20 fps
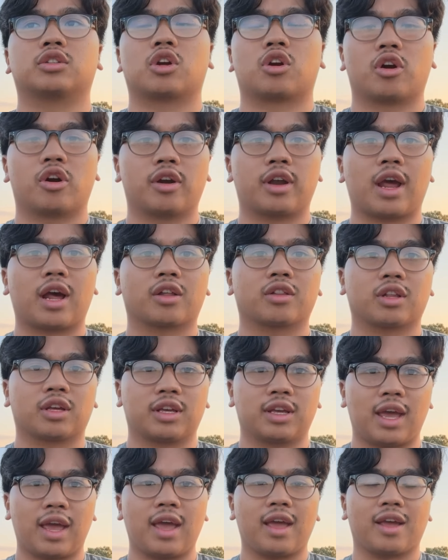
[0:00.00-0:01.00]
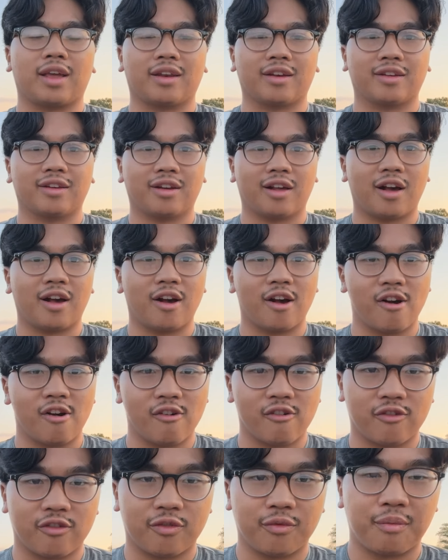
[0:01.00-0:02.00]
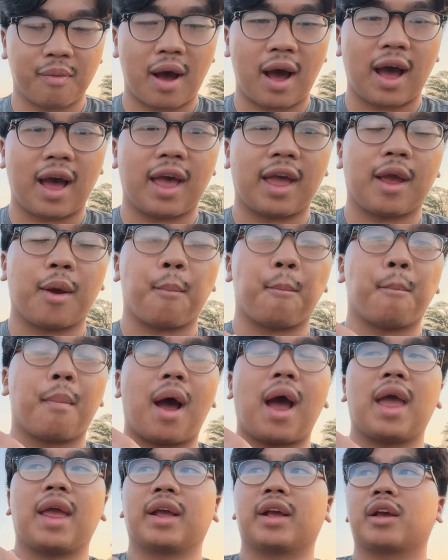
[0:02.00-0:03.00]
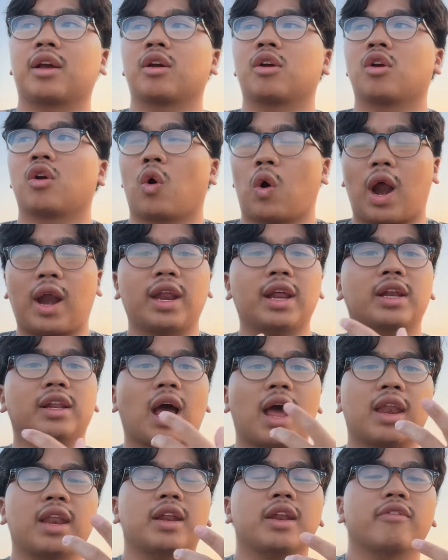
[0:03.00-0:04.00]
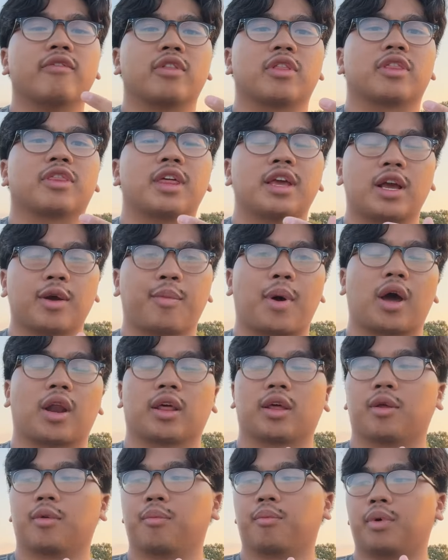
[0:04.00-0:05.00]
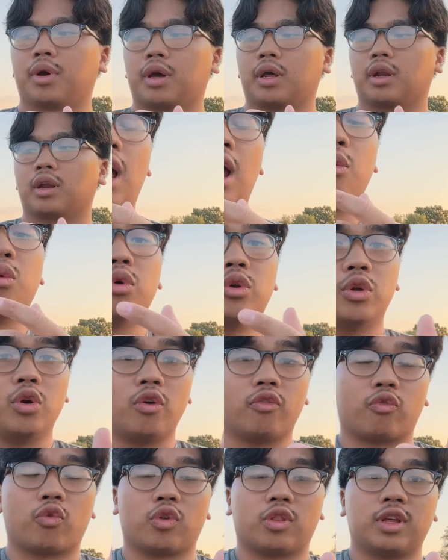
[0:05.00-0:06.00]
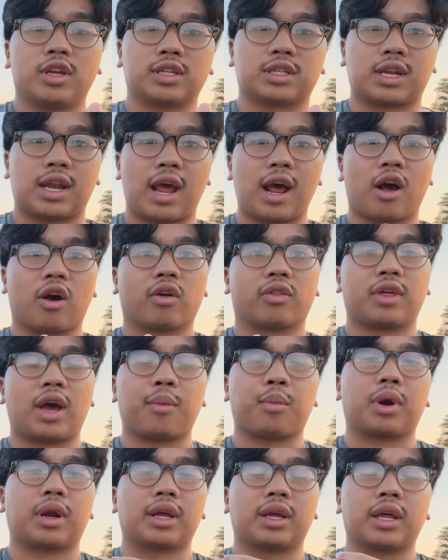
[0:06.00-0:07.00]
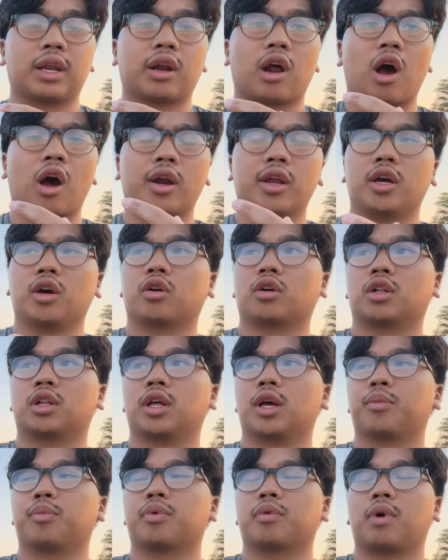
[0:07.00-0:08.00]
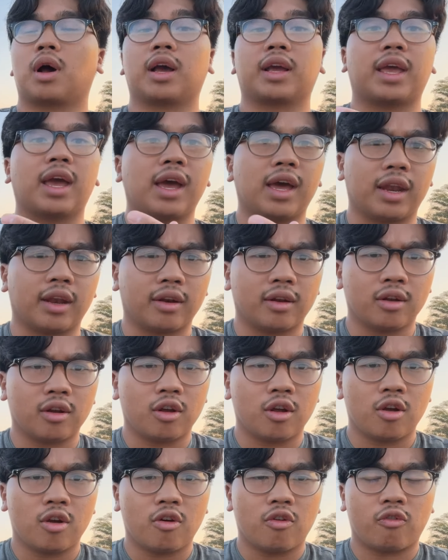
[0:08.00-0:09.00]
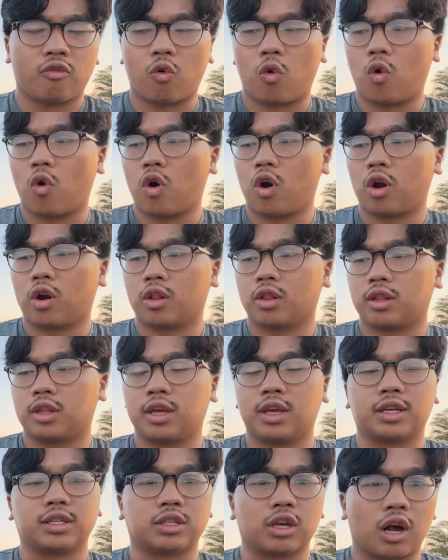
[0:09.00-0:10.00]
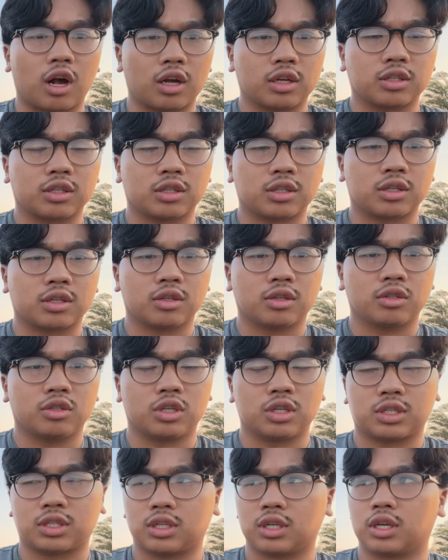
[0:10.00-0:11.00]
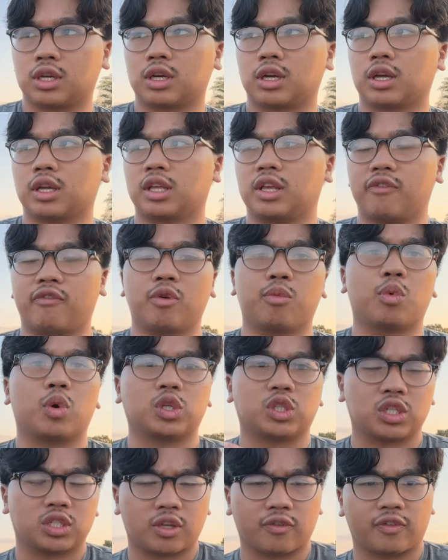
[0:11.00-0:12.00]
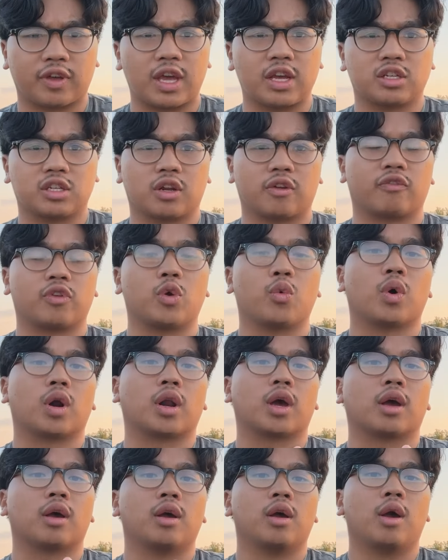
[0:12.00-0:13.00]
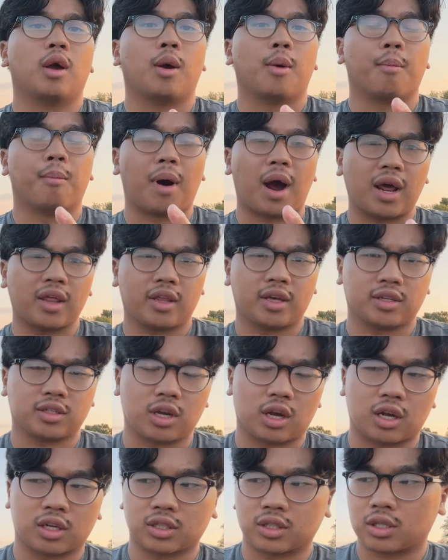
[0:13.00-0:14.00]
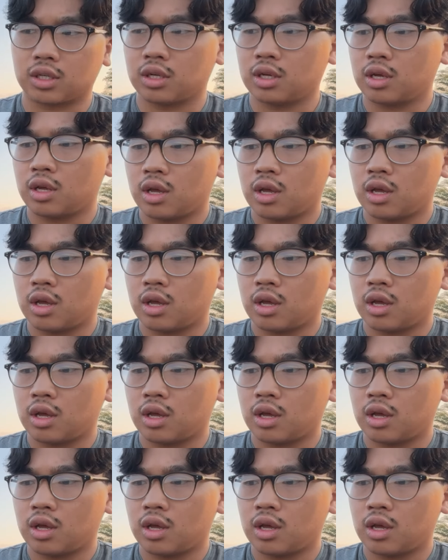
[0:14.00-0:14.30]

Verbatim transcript: turn down the gain of my mic. Or I didn't I didn't even think about it, but I will do it for this now that I'm gonna get an audio clip again for the exhaust, just to give you more justification if you wanna buy the exhaust.